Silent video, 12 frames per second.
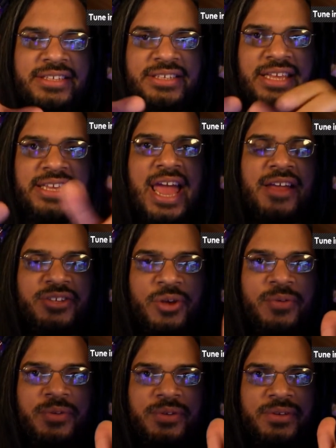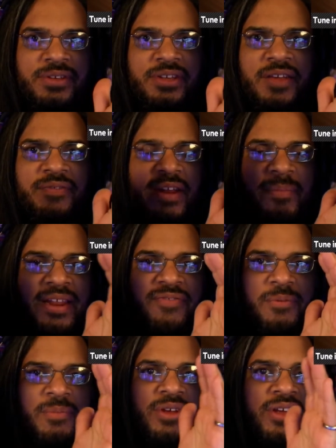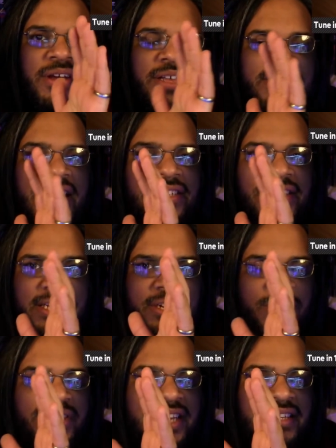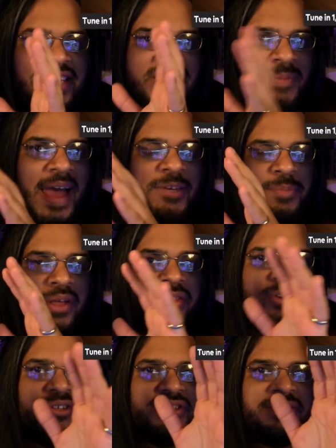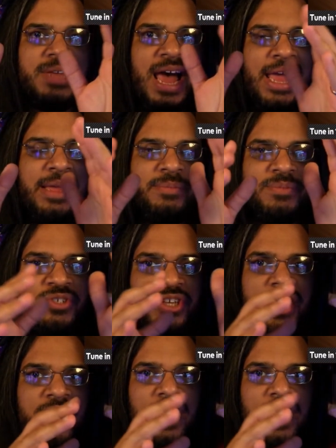It said yeah. So if anybody's familiar, it always says like Smash Brothers times